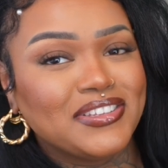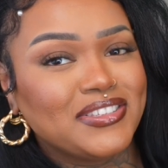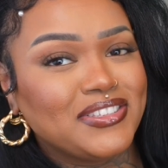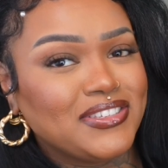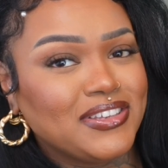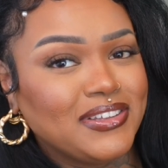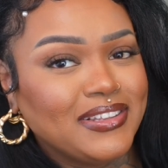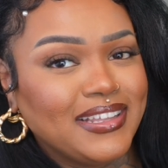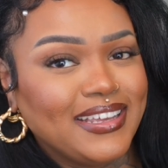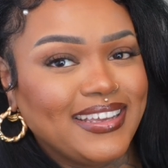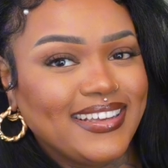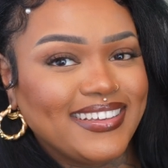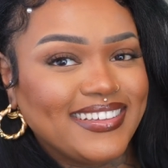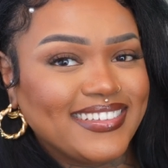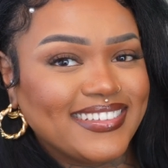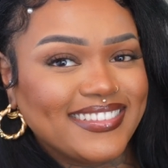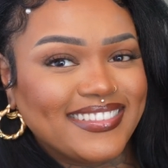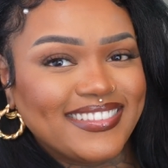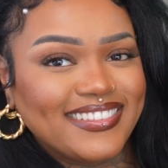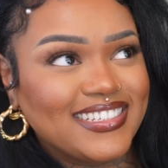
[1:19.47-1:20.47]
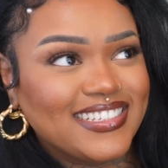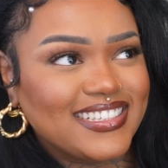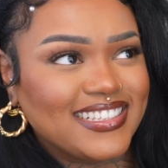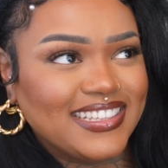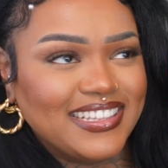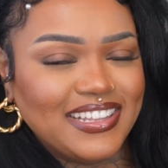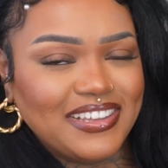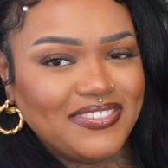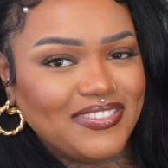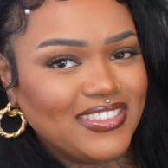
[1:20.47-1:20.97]
so like, I just
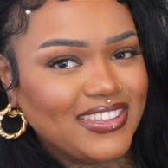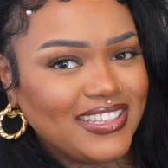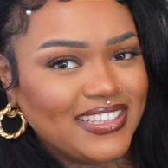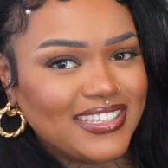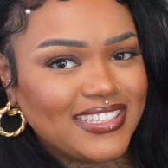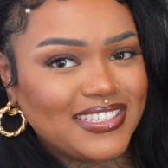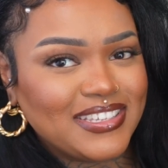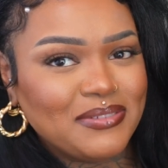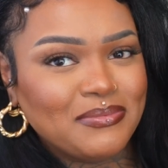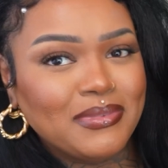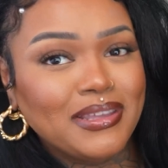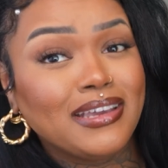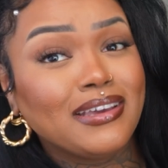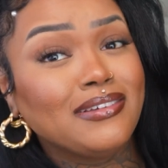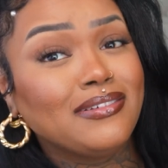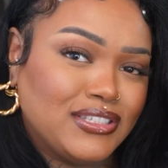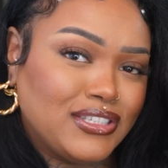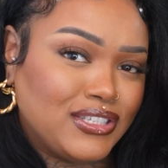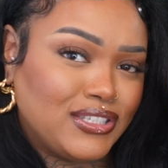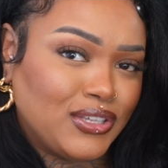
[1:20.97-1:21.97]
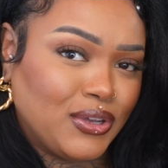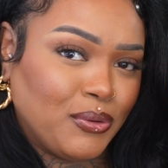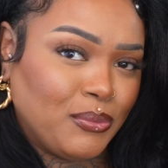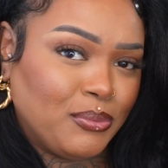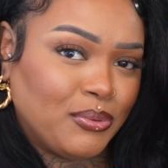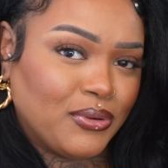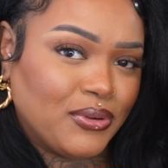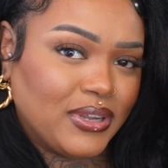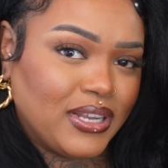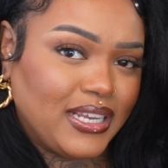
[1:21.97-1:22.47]
love this. I'm like, oh, so
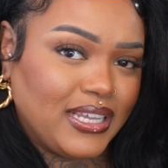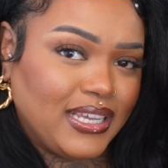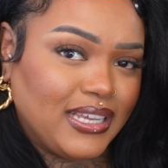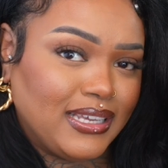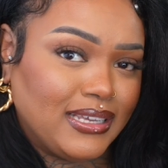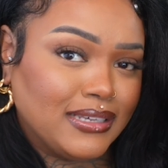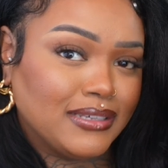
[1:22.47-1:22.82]
pretty.